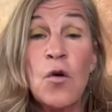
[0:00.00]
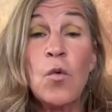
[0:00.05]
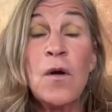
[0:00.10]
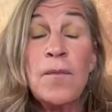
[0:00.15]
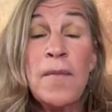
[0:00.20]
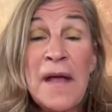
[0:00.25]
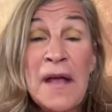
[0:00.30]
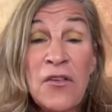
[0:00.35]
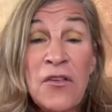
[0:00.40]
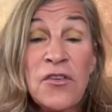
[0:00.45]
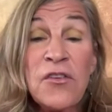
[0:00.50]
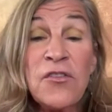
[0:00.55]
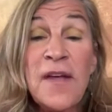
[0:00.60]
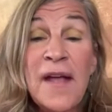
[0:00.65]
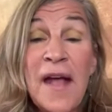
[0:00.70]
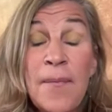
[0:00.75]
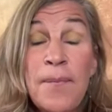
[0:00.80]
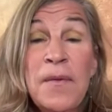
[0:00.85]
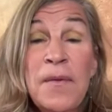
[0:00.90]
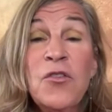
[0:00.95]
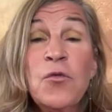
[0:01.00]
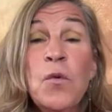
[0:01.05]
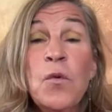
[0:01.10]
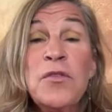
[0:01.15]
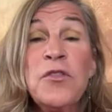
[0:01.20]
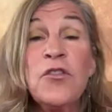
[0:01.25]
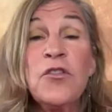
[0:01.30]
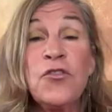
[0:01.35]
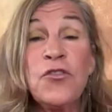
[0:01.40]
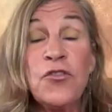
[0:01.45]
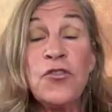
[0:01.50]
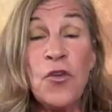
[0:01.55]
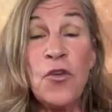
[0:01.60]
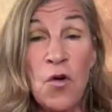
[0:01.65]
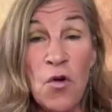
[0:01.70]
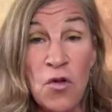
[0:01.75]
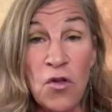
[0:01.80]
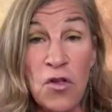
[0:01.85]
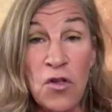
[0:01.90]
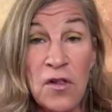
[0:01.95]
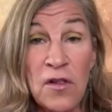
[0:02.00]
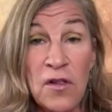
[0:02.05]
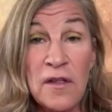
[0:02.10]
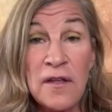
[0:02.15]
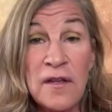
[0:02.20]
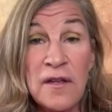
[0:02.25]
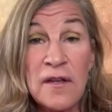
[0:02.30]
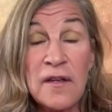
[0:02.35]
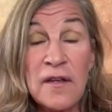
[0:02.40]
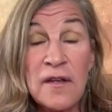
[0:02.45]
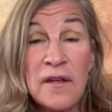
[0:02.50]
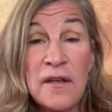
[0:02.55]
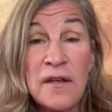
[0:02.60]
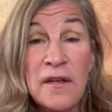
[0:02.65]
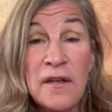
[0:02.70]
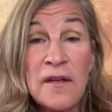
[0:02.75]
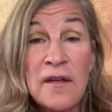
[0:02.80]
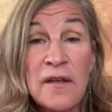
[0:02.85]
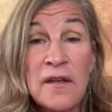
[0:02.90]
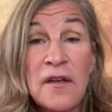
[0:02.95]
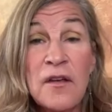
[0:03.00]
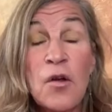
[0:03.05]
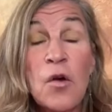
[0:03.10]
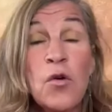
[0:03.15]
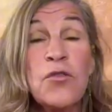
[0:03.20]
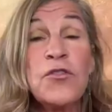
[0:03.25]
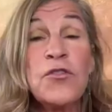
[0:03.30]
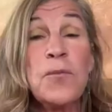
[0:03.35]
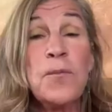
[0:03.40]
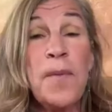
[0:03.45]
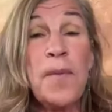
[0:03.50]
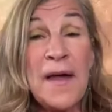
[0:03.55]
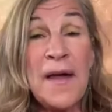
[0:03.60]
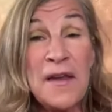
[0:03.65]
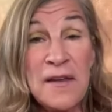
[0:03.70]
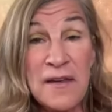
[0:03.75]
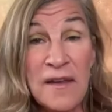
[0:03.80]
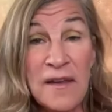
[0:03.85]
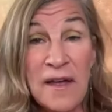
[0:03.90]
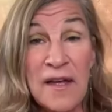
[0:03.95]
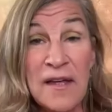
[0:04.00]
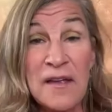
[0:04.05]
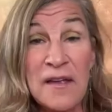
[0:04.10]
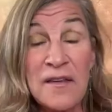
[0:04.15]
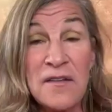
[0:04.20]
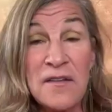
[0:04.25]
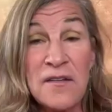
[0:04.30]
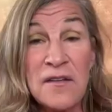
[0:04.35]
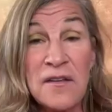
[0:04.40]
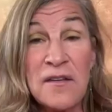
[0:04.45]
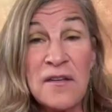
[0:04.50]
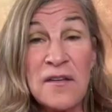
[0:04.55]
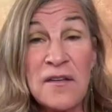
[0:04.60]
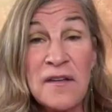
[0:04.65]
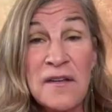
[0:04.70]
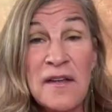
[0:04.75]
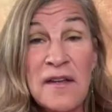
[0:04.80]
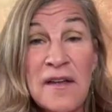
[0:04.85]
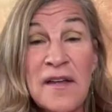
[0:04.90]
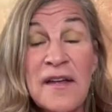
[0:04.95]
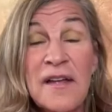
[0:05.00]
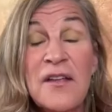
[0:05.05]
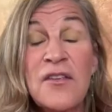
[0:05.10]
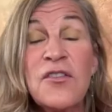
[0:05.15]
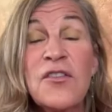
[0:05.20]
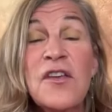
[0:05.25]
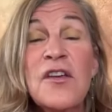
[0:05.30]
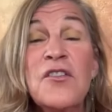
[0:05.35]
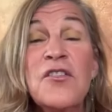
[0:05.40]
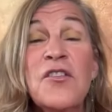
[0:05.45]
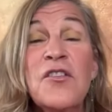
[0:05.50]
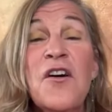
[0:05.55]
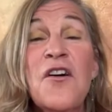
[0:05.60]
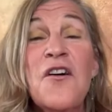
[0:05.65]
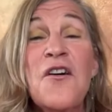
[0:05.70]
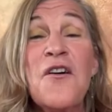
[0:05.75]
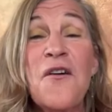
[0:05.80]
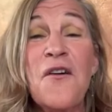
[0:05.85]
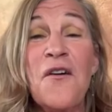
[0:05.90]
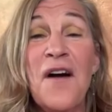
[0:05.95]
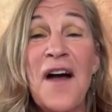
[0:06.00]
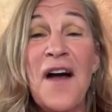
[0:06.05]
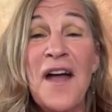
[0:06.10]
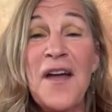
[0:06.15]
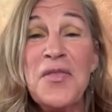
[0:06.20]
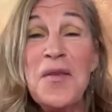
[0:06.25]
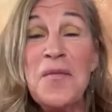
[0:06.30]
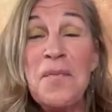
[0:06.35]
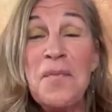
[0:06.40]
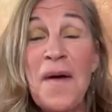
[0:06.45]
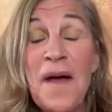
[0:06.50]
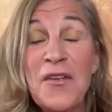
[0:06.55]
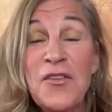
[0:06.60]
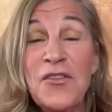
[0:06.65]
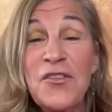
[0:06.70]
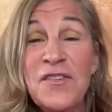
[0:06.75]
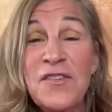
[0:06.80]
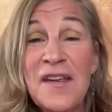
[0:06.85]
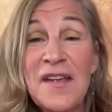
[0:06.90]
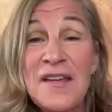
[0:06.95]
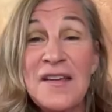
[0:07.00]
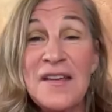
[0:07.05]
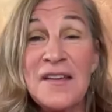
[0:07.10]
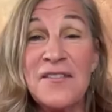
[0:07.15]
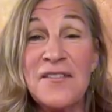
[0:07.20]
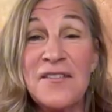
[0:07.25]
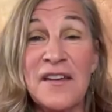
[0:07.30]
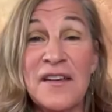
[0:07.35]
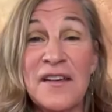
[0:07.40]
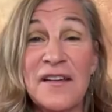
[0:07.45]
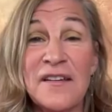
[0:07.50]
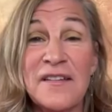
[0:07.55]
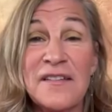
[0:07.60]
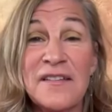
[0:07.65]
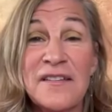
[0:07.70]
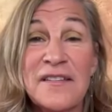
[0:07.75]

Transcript: What makes us happy is when the soul goes to bed at night and says, Oh, I had the best day giving.